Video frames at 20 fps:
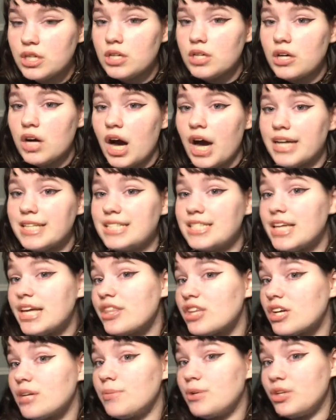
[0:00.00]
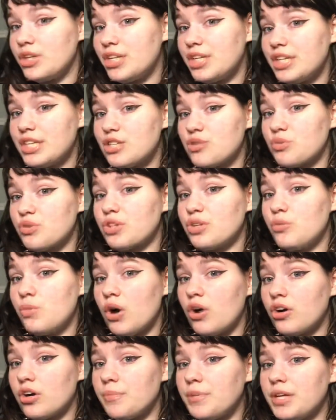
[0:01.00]
I'd say the community is really
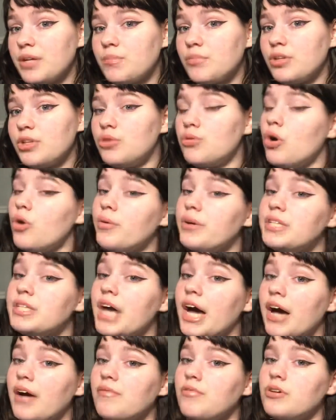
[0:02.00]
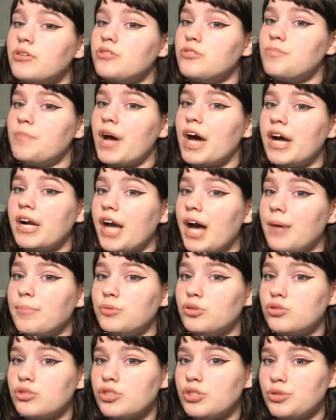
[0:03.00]
welcoming, but you always have those bad
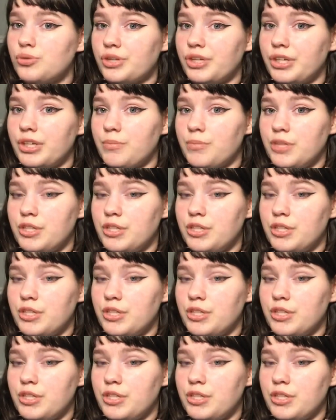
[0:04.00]
apples who are going to be